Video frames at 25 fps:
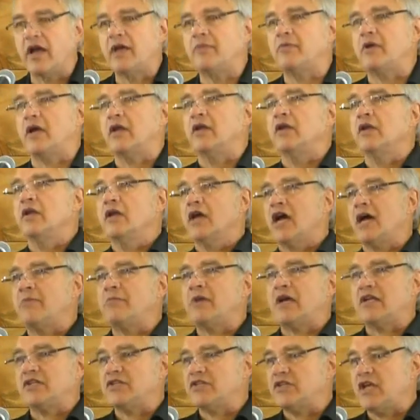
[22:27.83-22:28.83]
I'm not
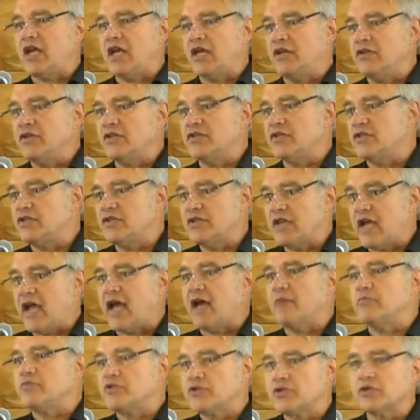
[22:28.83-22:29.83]
I'm not saying this is
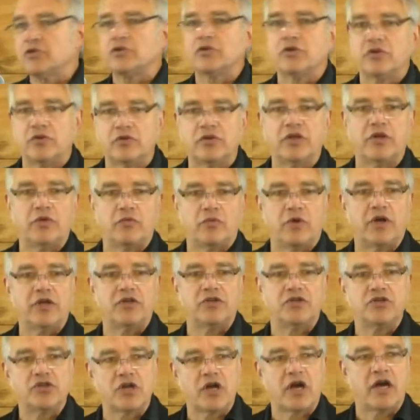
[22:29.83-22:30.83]
absolutely
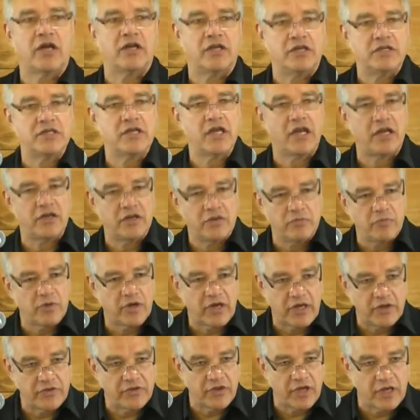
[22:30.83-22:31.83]
what John intended,
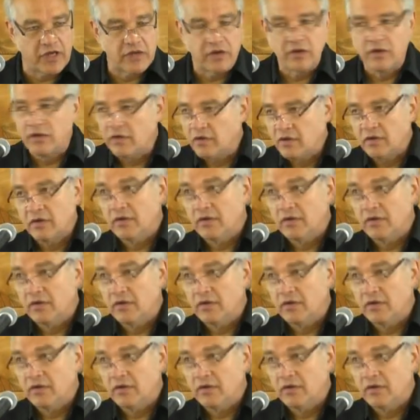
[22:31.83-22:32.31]
but I think